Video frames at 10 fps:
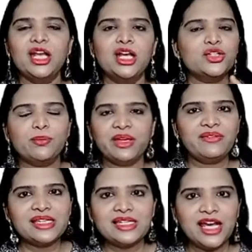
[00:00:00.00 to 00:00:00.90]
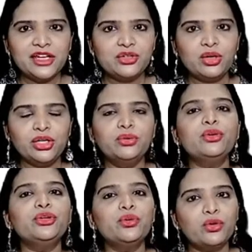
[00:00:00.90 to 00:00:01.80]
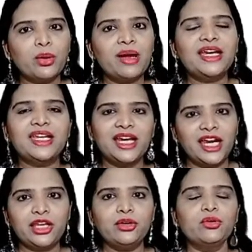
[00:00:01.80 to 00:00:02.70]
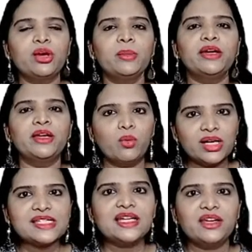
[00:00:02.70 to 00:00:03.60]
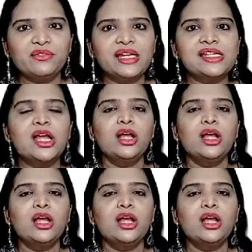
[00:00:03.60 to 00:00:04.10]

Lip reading: So previously I told you, euchromatin and heterochromatin, what is the difference?